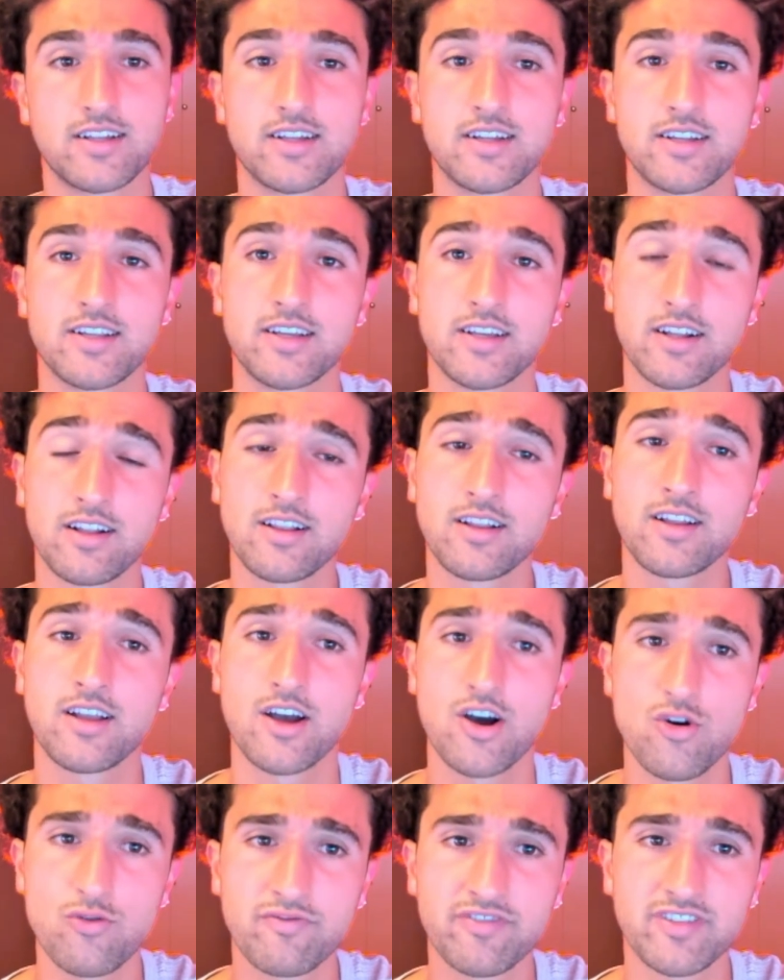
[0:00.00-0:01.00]
it'll
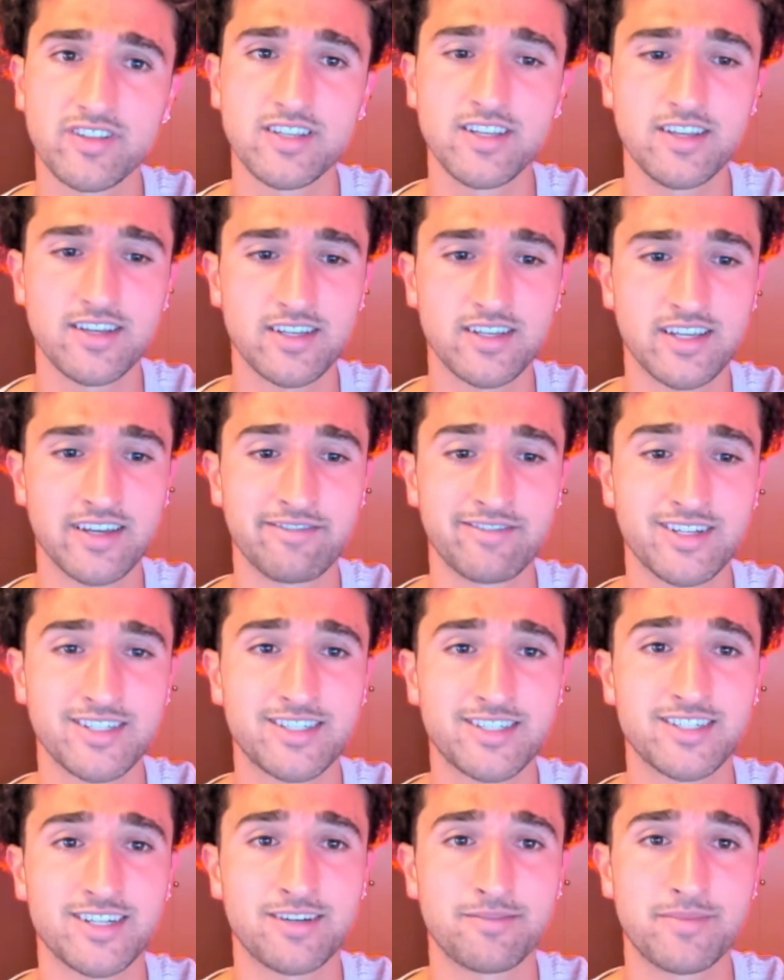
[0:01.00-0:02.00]
hopefully give us
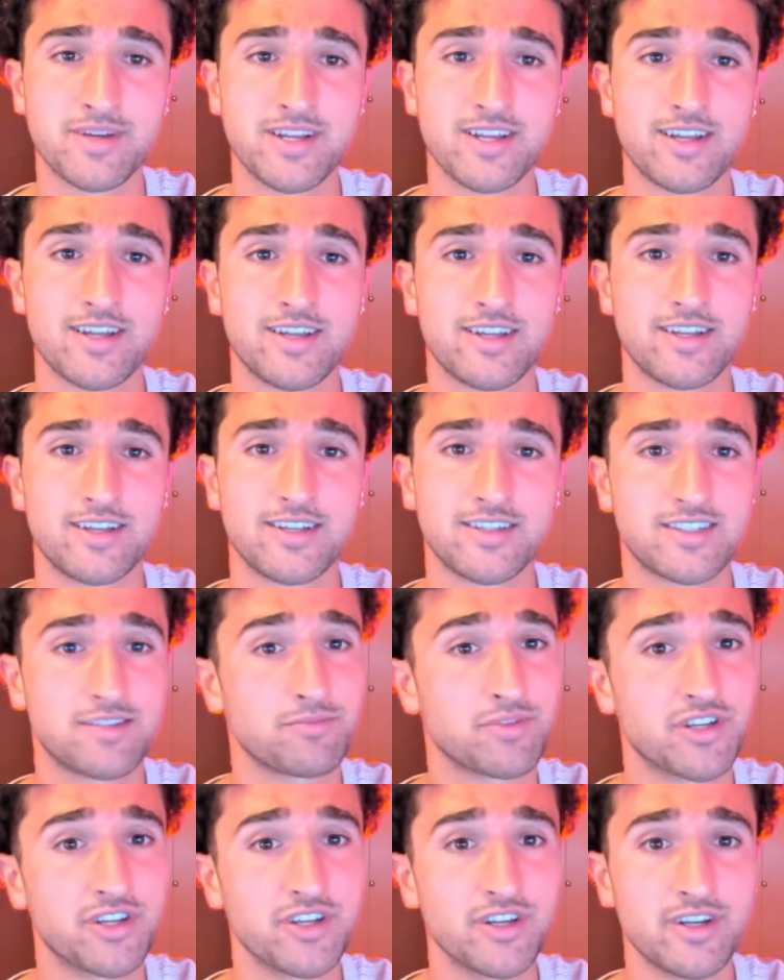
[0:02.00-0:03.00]
some
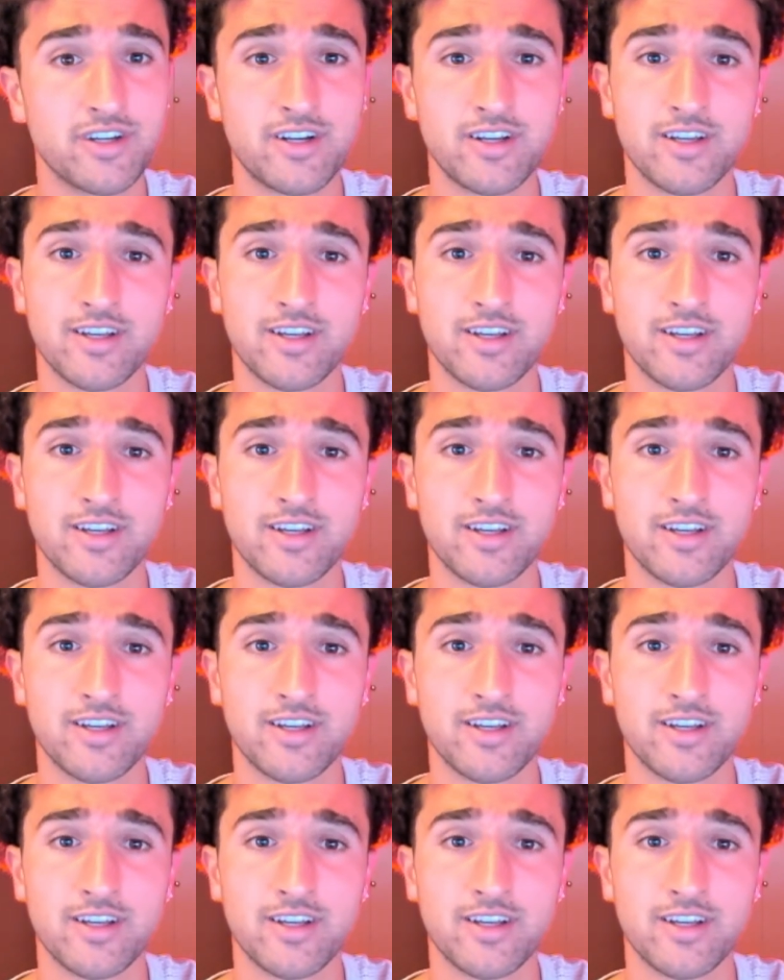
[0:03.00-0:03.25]
good